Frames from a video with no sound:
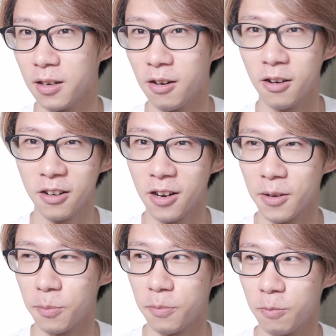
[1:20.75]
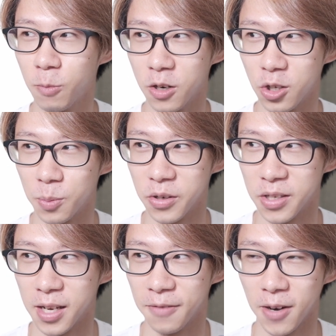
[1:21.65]
are not
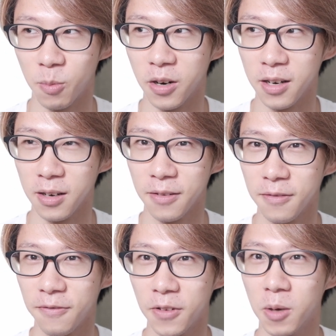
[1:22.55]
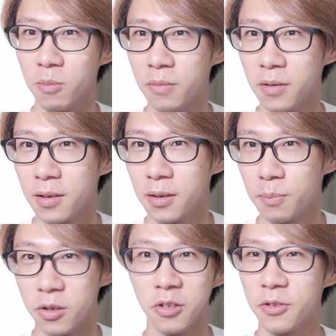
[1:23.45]
100%, if I'm right,
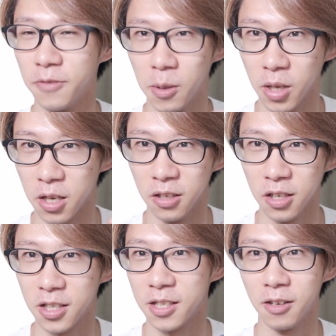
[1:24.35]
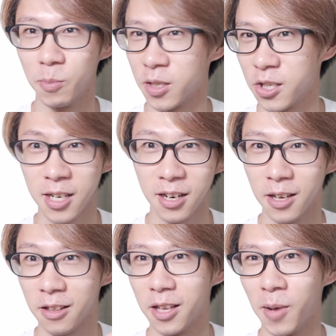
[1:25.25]
produce film-like looks, so I'm just gonna
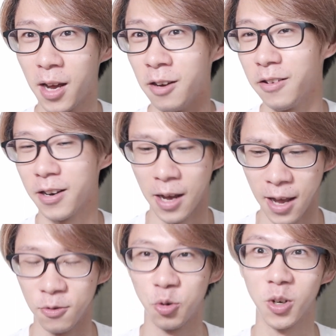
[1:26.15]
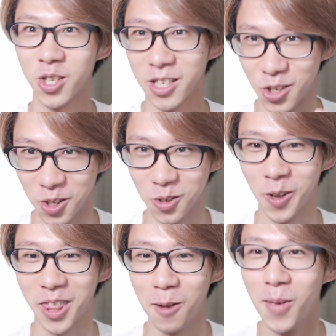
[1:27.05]
kick them out, and I have trust issues
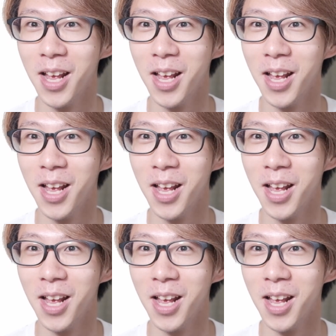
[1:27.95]
with them,